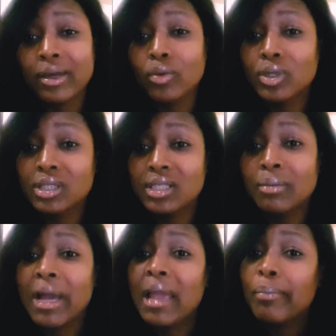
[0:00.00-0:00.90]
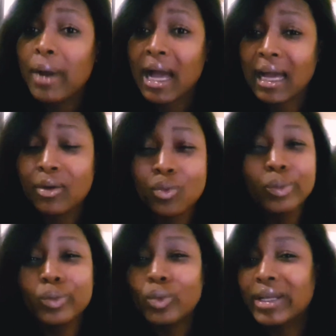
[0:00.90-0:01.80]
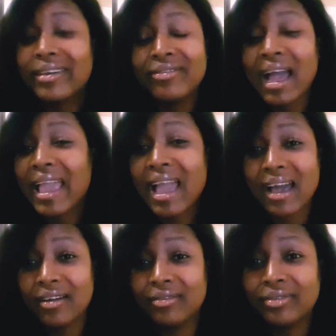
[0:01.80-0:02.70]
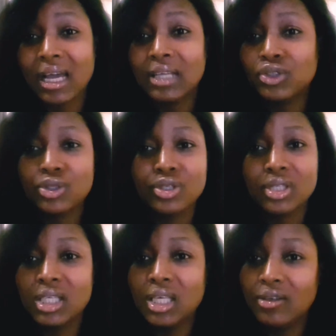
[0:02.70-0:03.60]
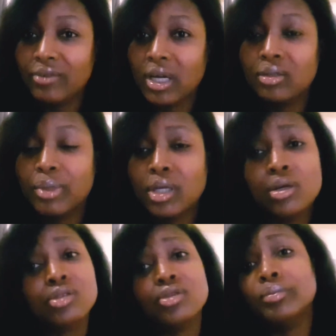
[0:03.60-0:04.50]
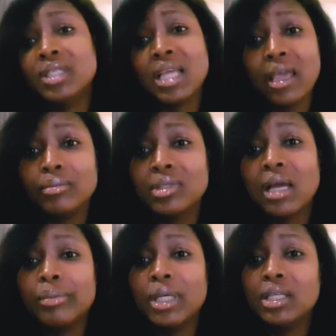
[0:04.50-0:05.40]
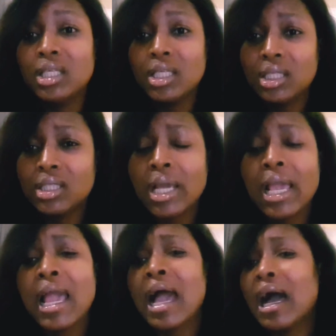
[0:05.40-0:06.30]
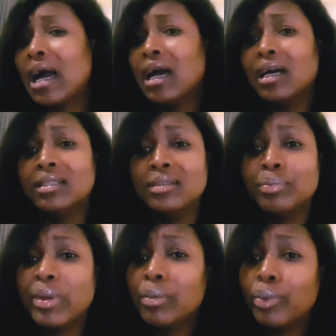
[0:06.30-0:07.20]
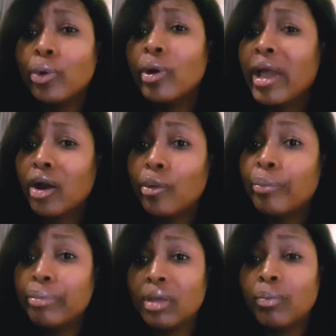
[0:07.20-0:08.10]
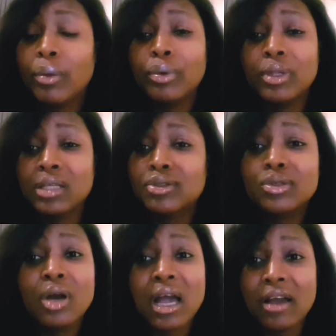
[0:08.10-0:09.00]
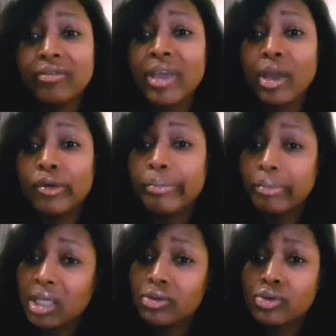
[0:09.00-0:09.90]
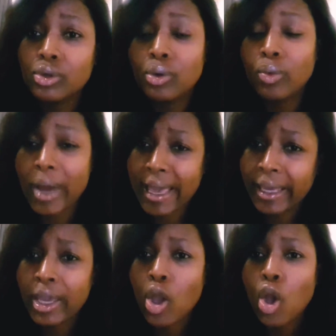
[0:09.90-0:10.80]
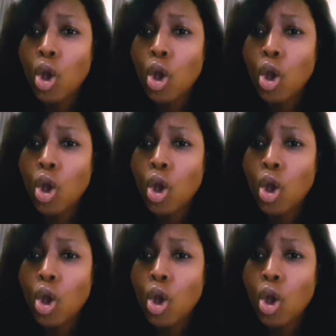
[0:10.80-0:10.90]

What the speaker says: what is in my bag, whatever I have, I just give out because sometimes I'm in need and people help me. People that do not have help me. So why